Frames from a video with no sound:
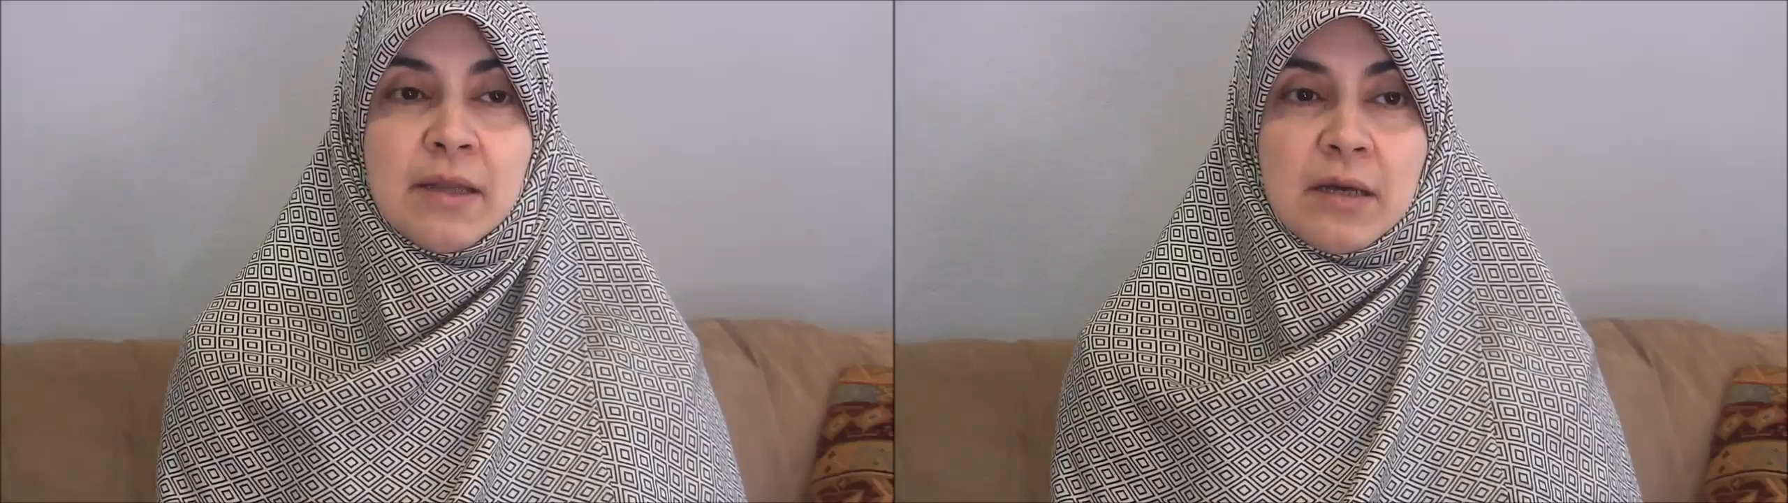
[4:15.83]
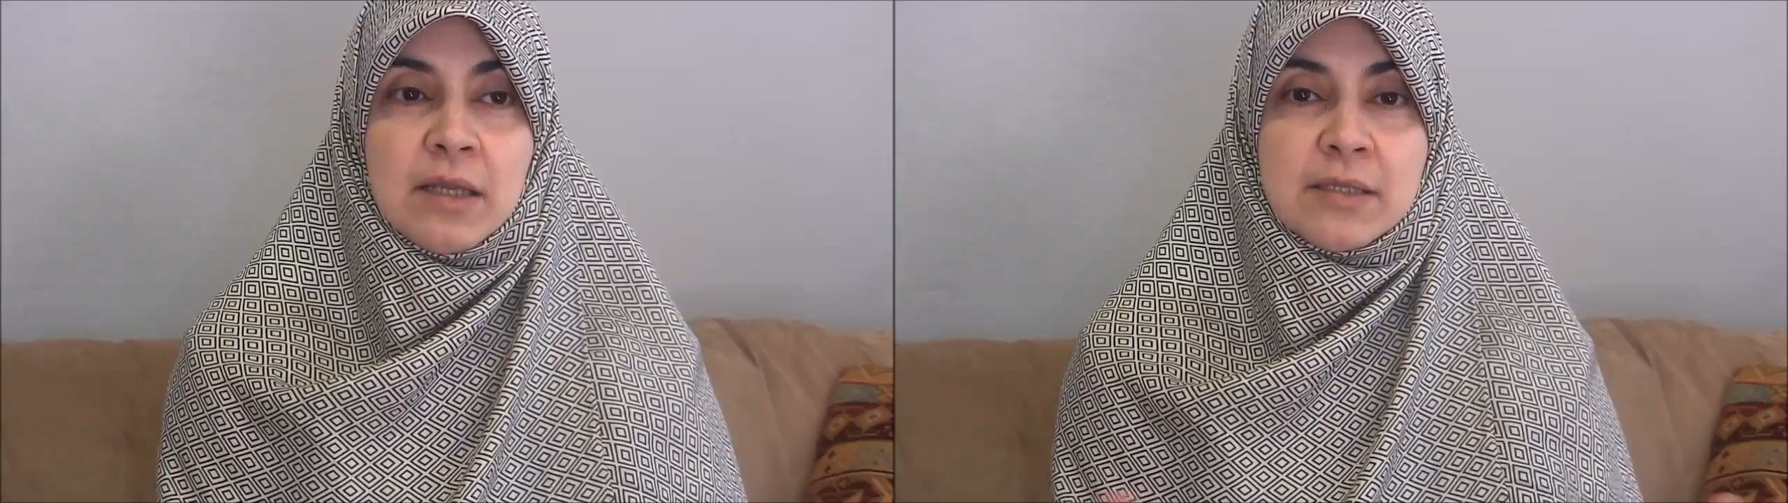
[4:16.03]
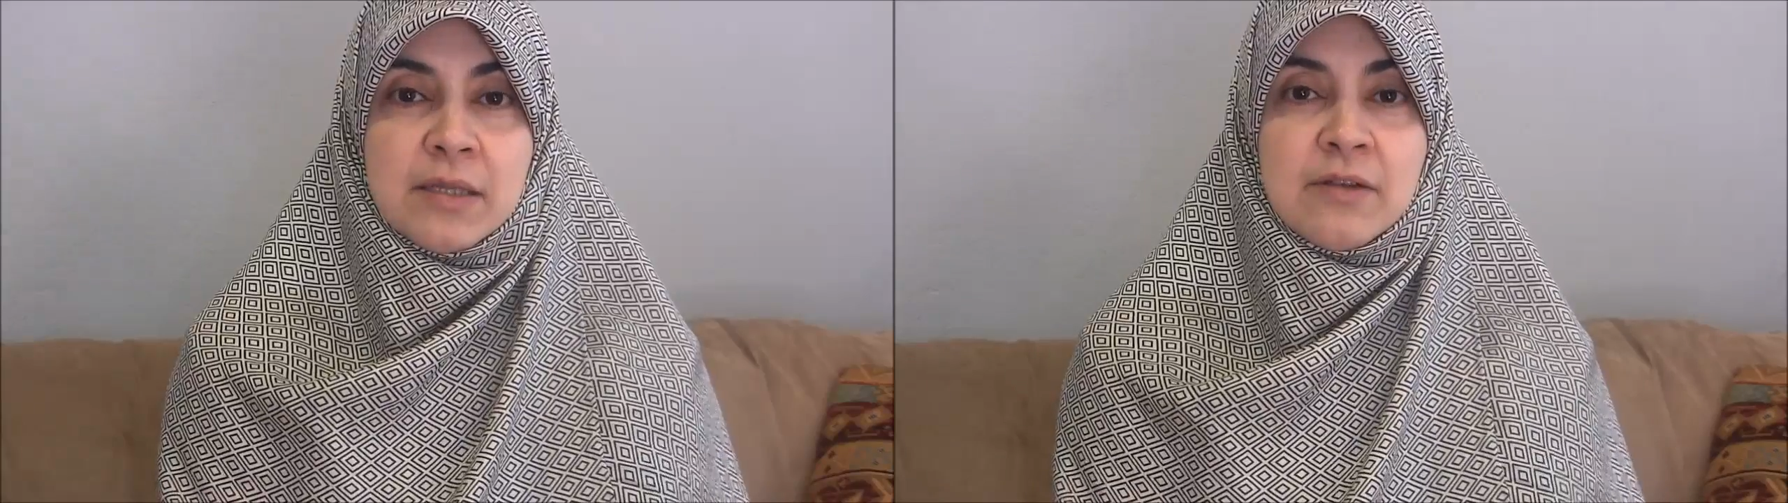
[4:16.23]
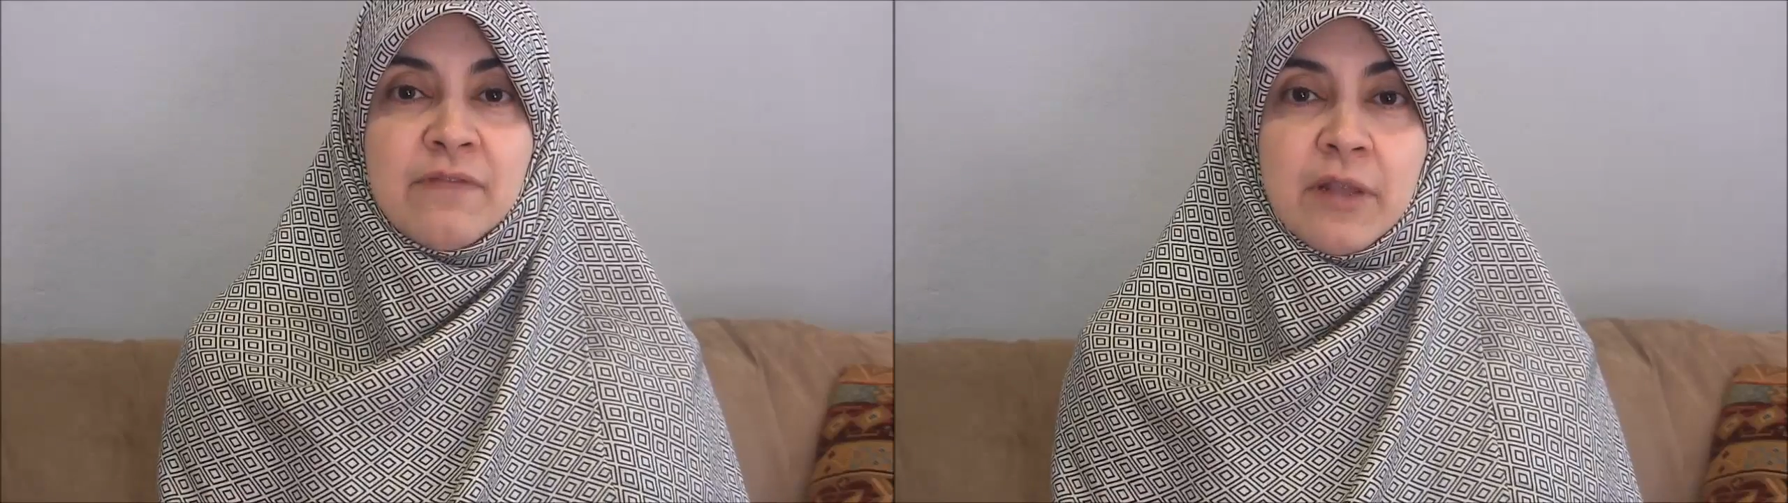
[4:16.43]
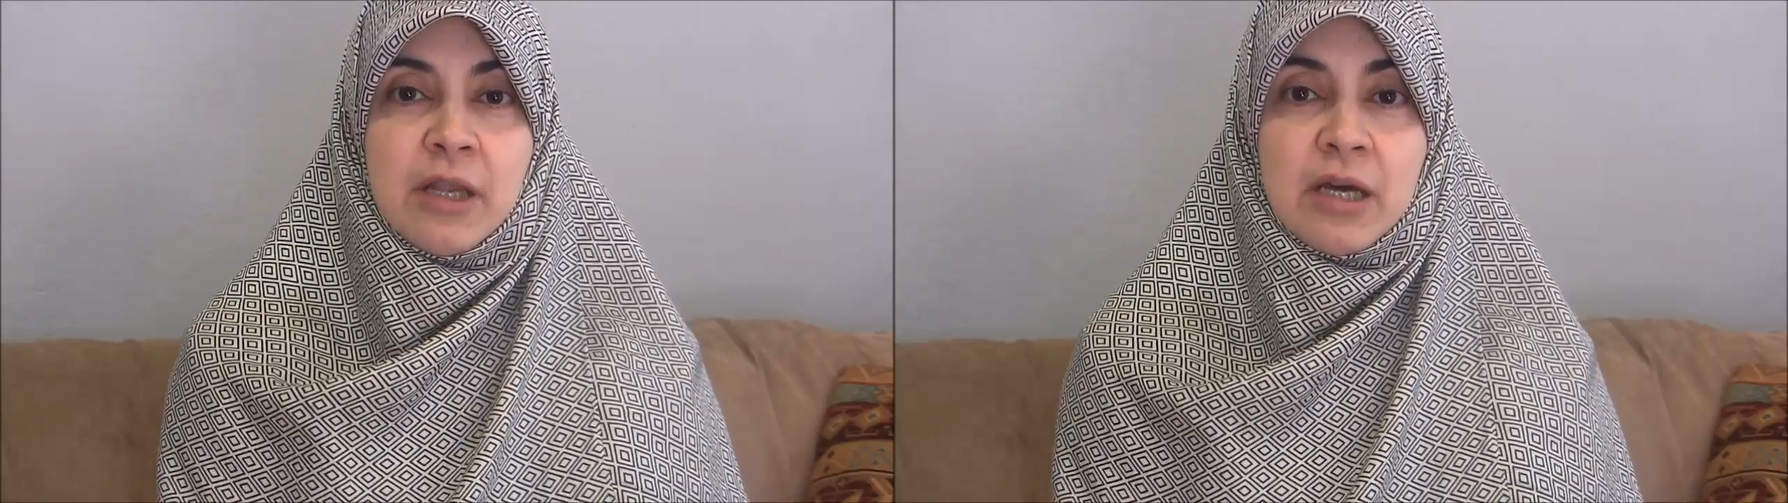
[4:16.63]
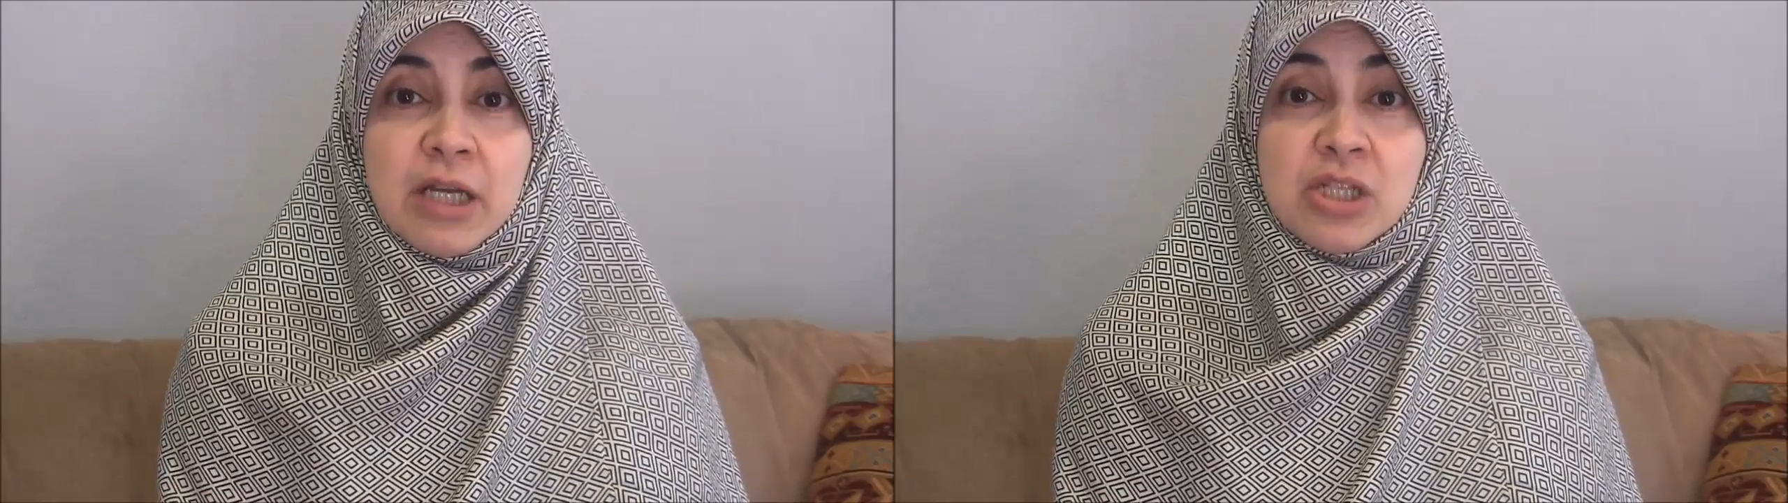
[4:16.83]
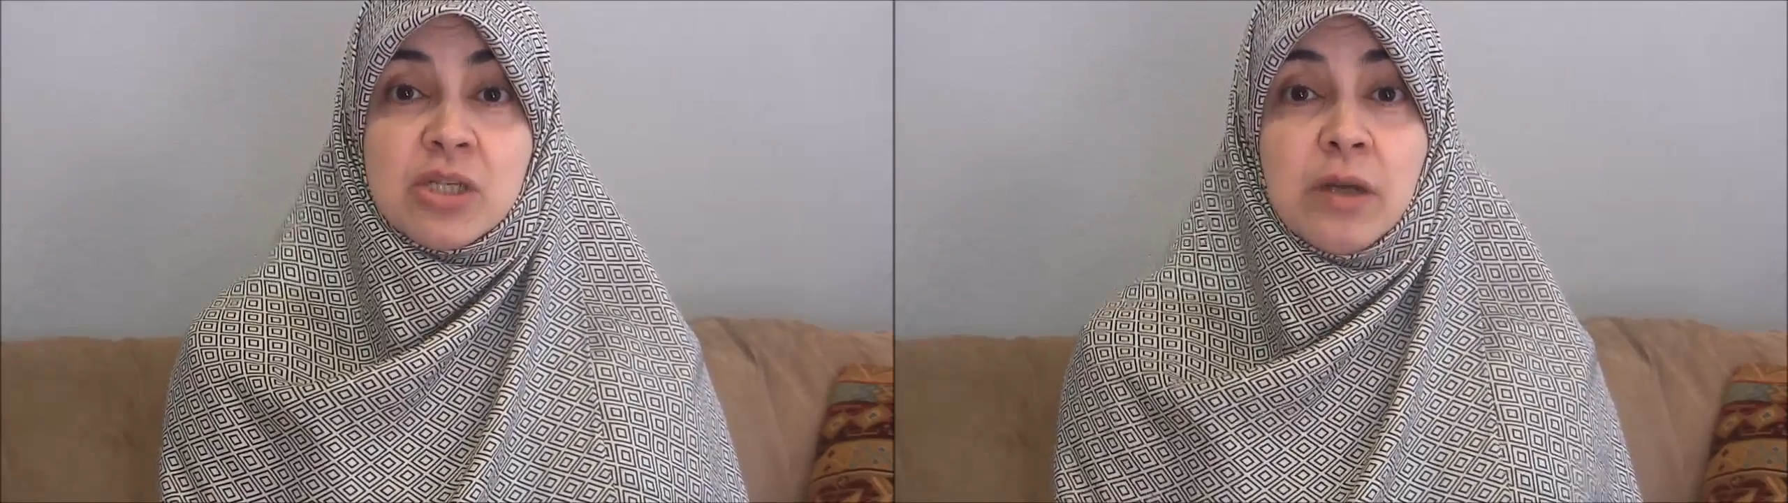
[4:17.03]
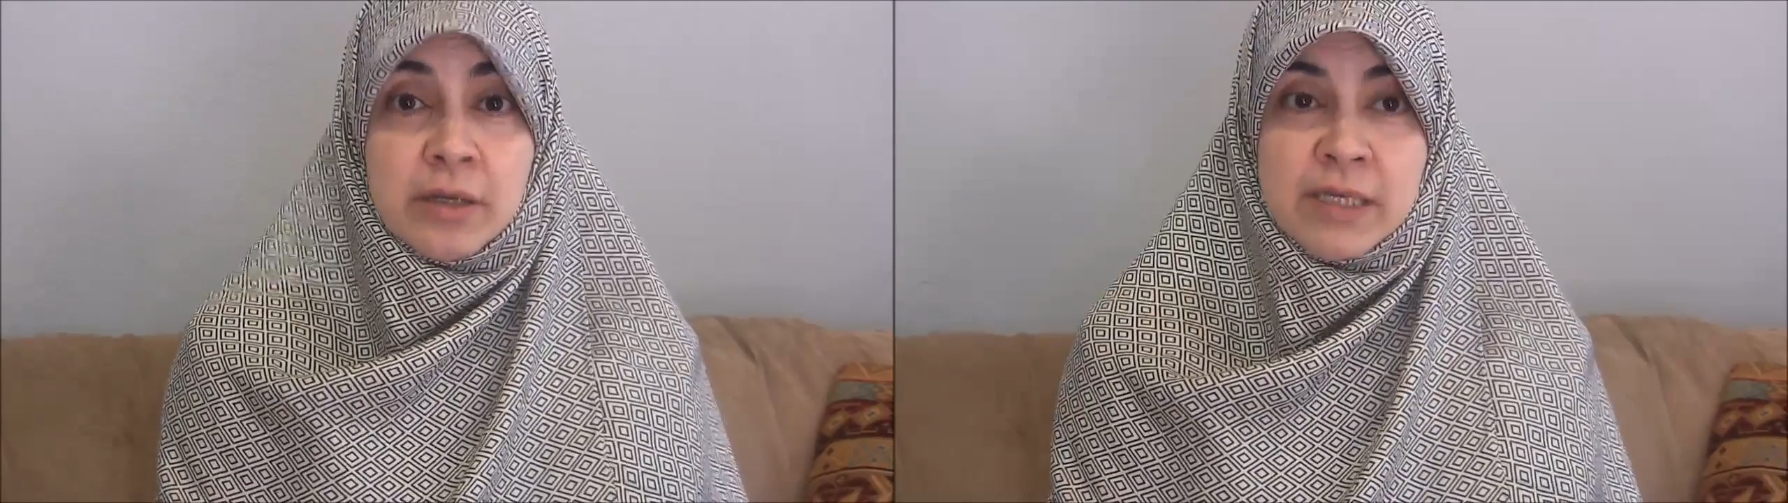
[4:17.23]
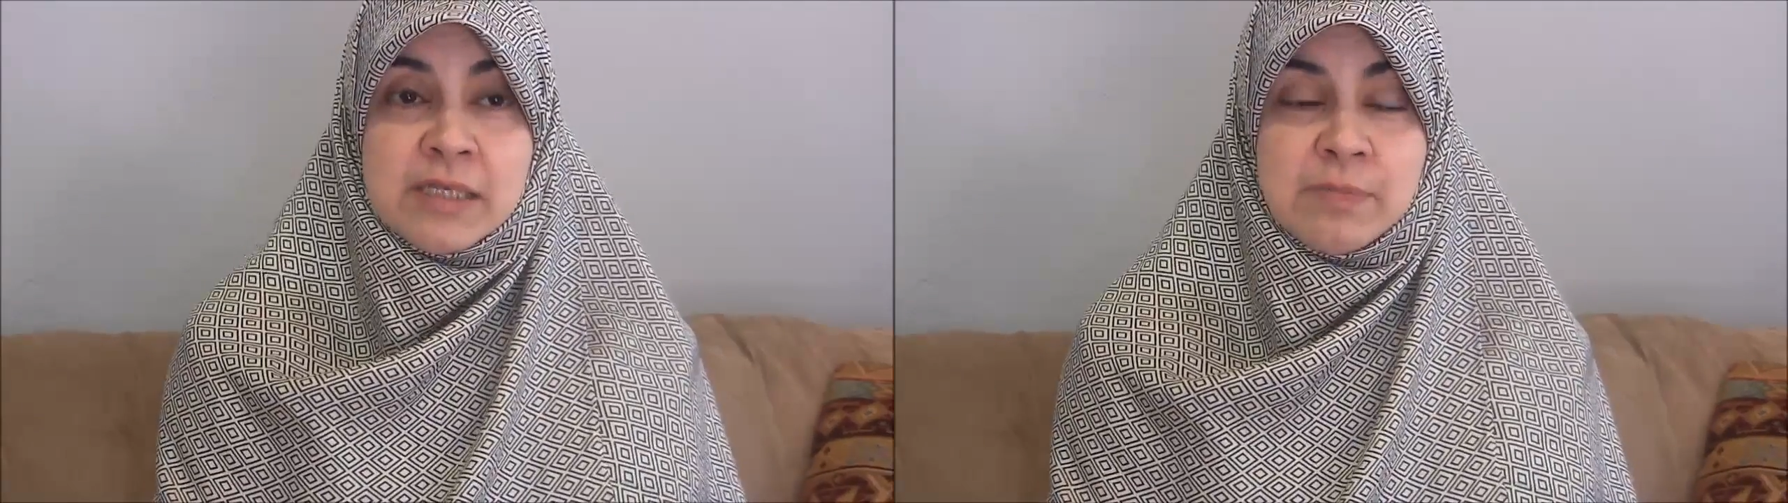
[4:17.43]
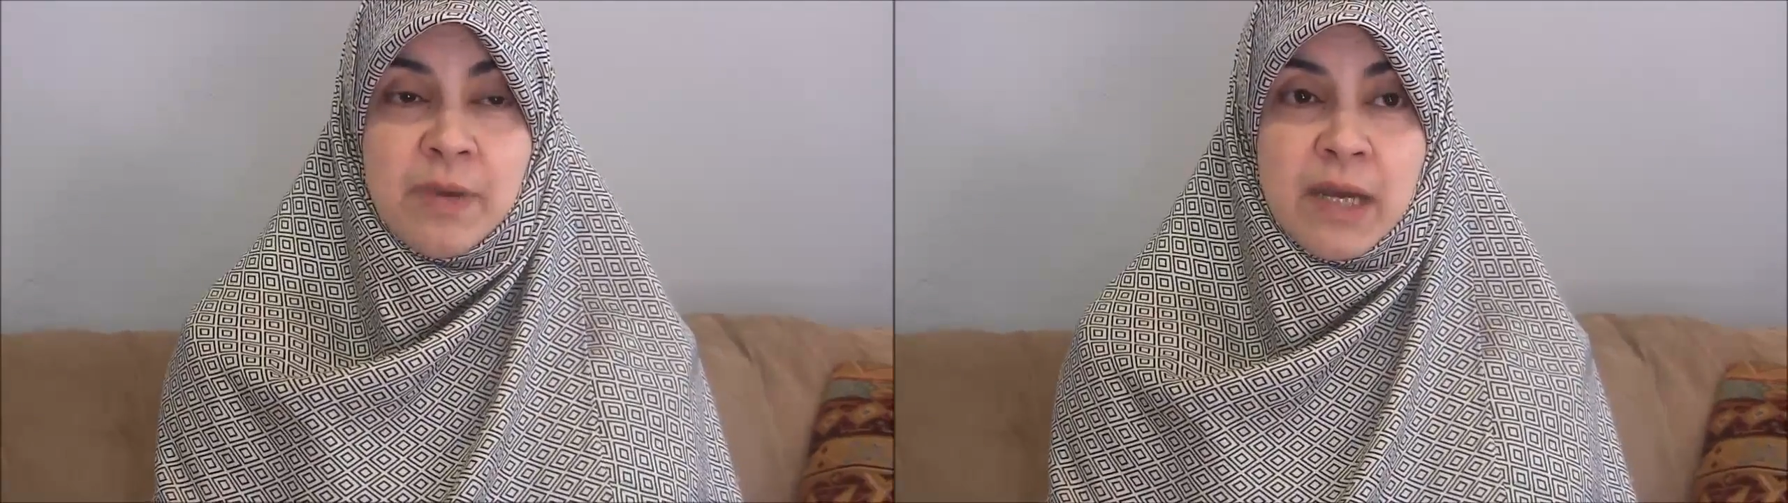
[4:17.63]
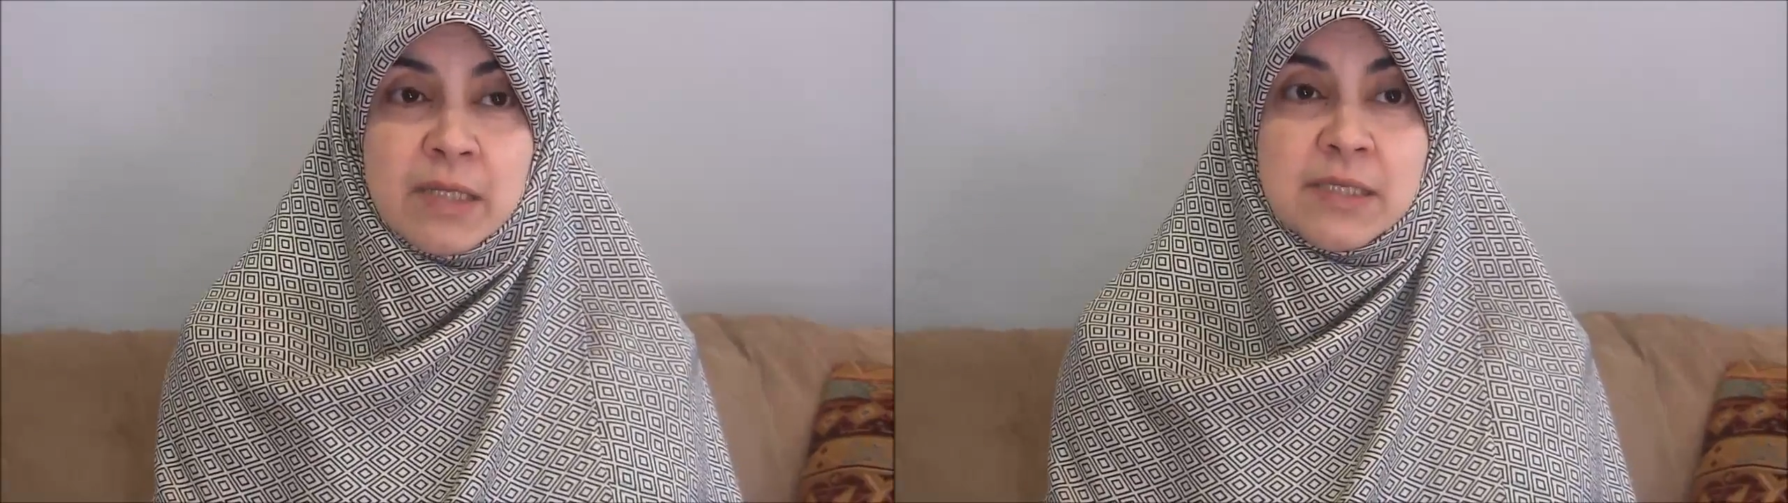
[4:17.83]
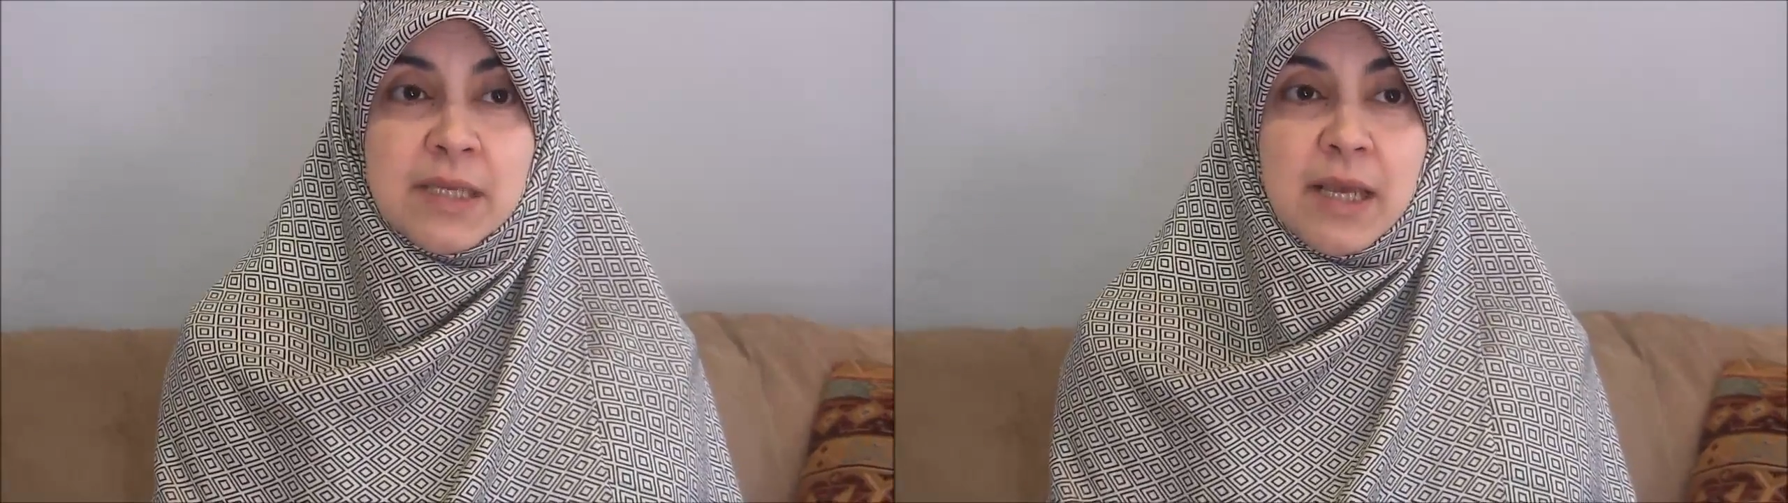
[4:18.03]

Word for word: the content of the luggage on his bed